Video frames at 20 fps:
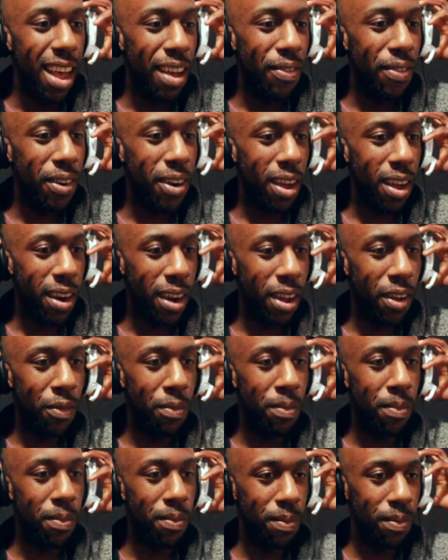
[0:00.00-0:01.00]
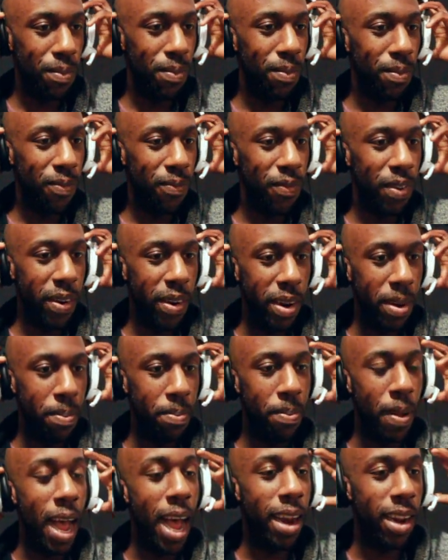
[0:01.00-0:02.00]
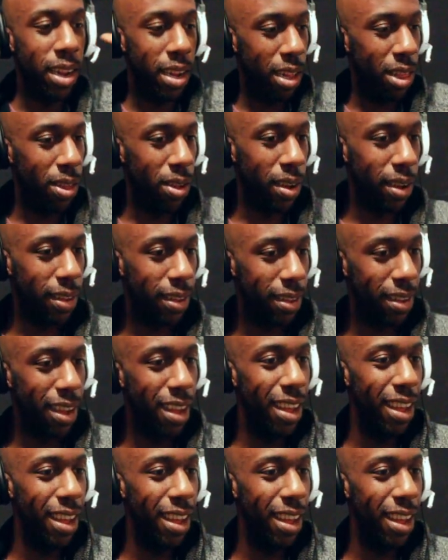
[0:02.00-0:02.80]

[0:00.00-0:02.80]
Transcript: forgot how very bad it